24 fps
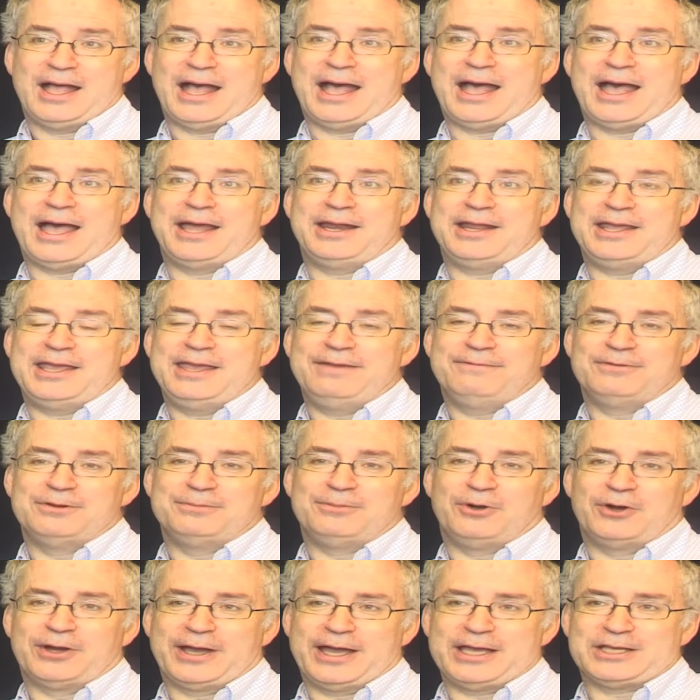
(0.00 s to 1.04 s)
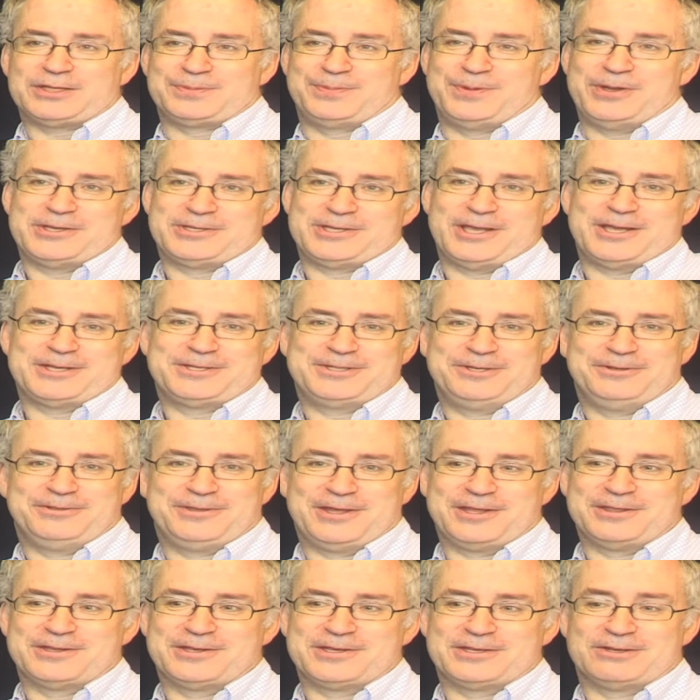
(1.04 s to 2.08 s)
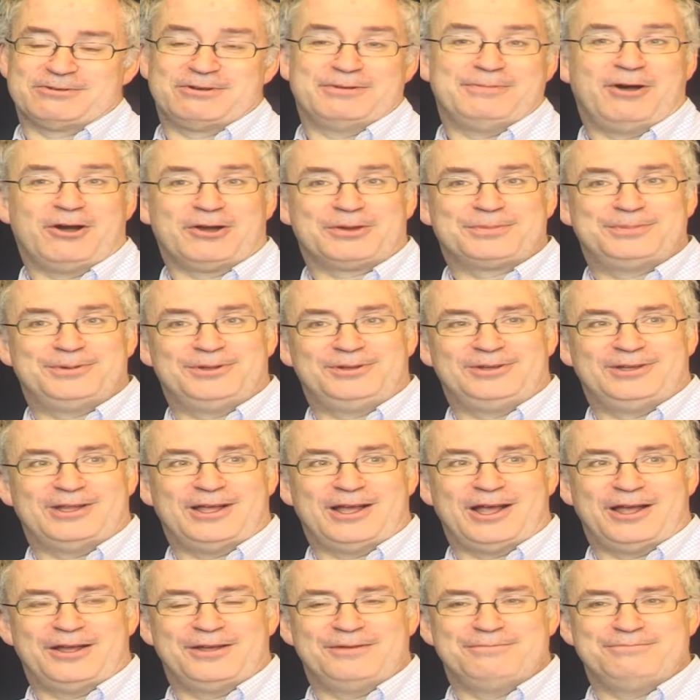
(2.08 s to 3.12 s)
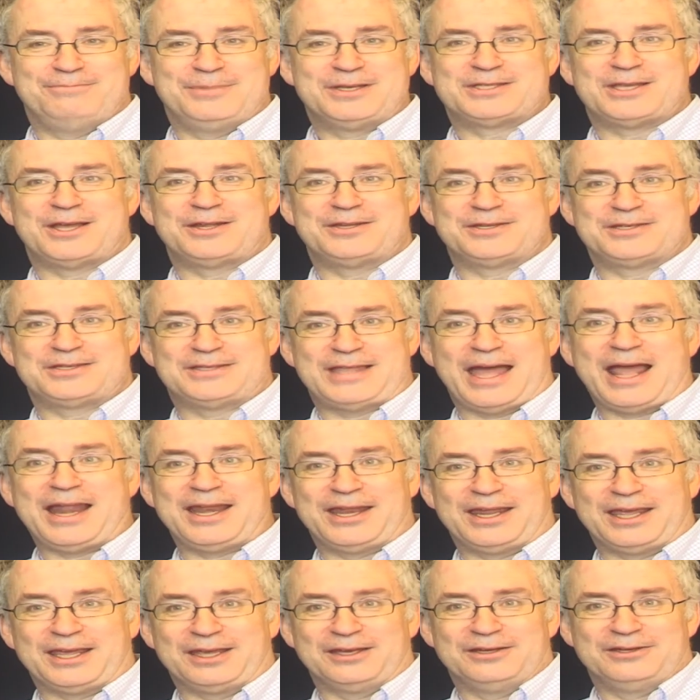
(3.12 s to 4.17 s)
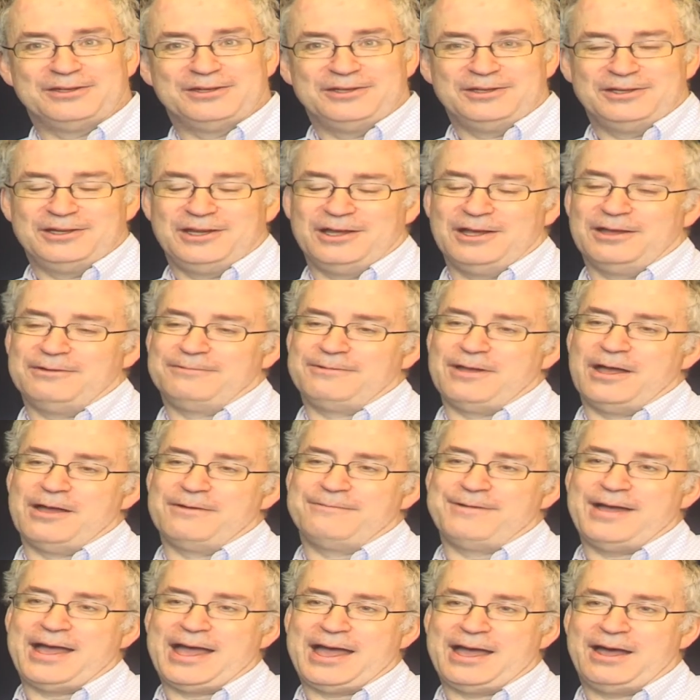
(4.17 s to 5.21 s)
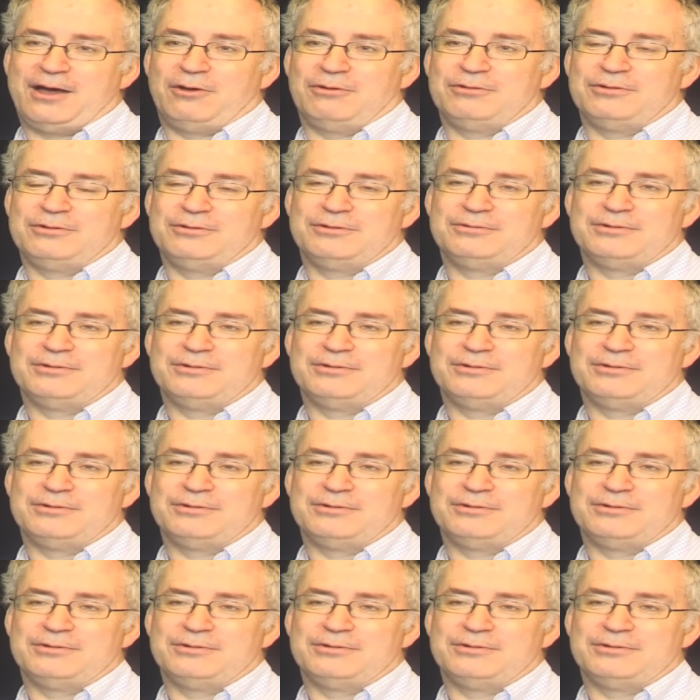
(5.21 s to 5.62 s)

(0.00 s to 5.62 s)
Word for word: And even among experts, I still think there's a remarkable misunderstanding of how,